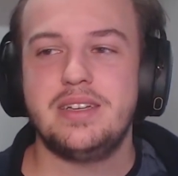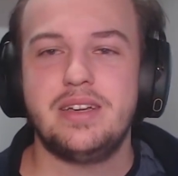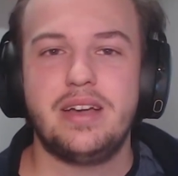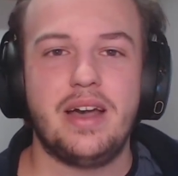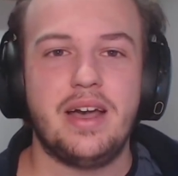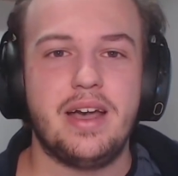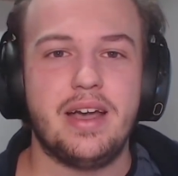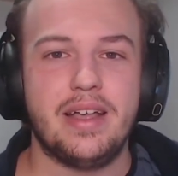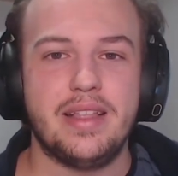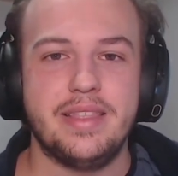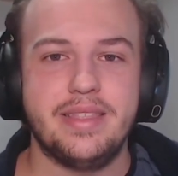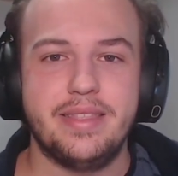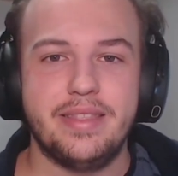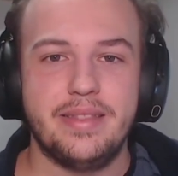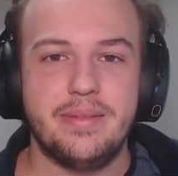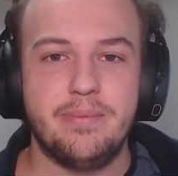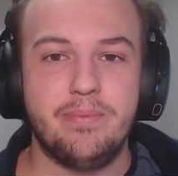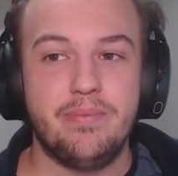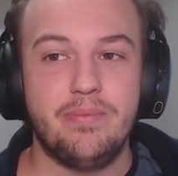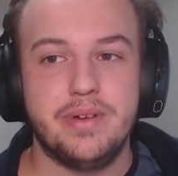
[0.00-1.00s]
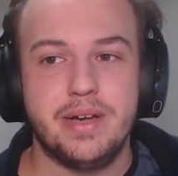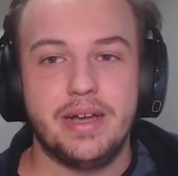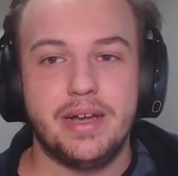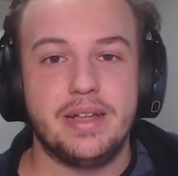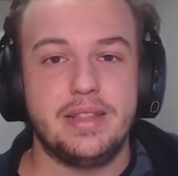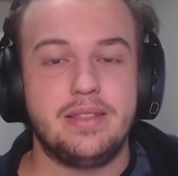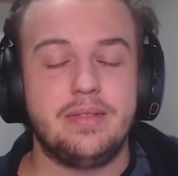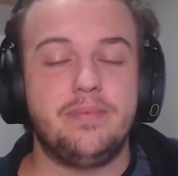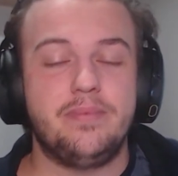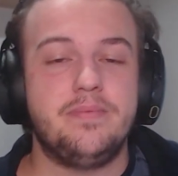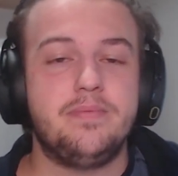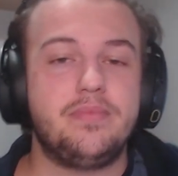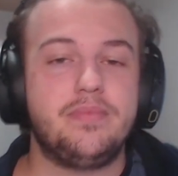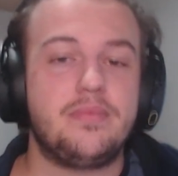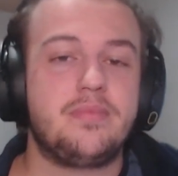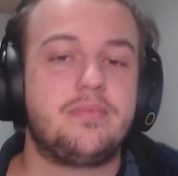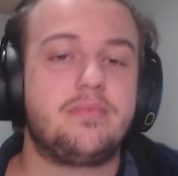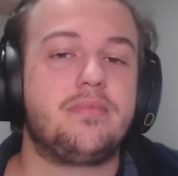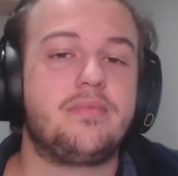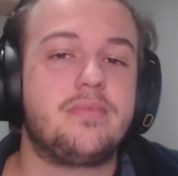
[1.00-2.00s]
But
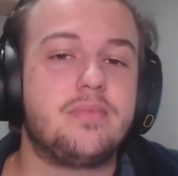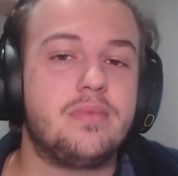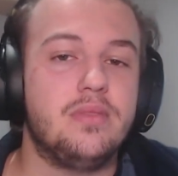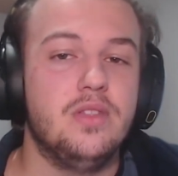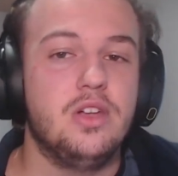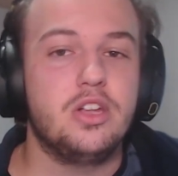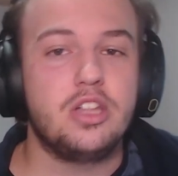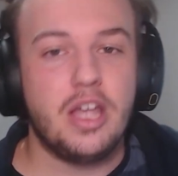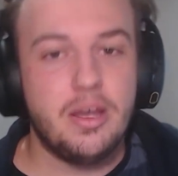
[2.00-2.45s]
not